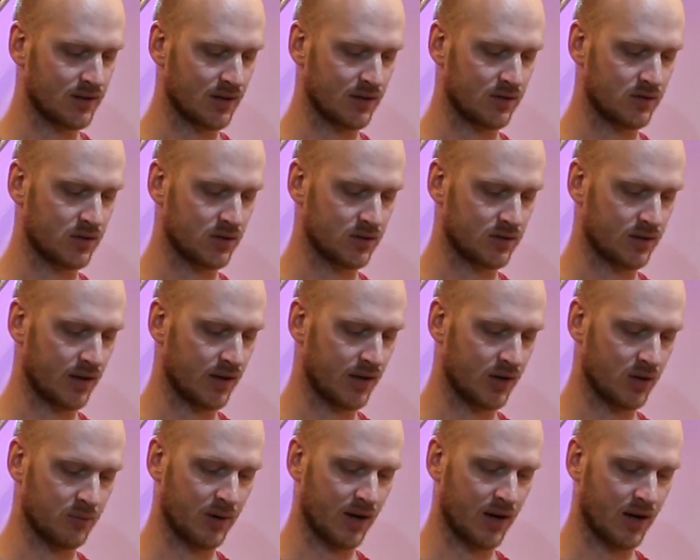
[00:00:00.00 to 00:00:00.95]
They're just a
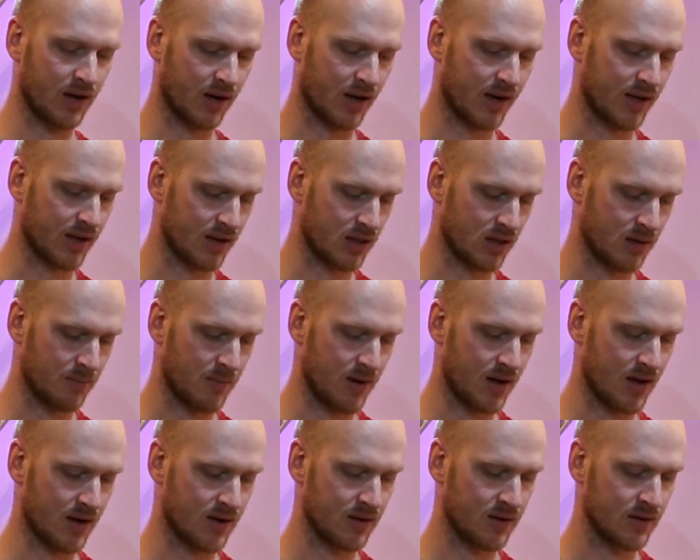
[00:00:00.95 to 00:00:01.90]
little bit light in the
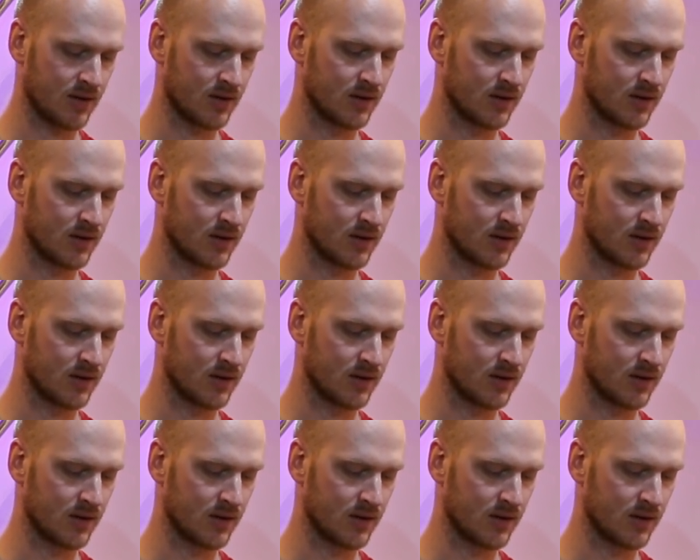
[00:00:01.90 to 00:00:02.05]
mid.